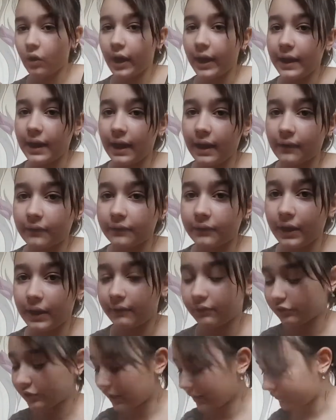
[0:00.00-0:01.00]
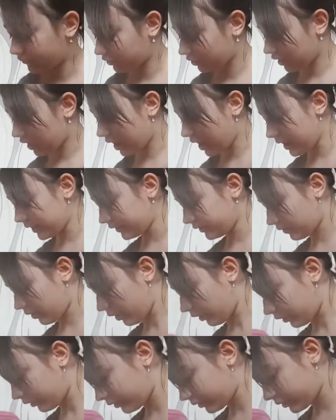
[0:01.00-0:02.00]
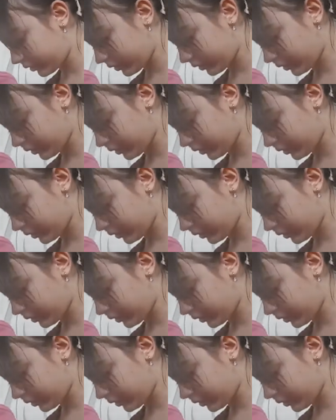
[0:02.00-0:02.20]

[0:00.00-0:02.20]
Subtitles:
I have Ever After High dolls,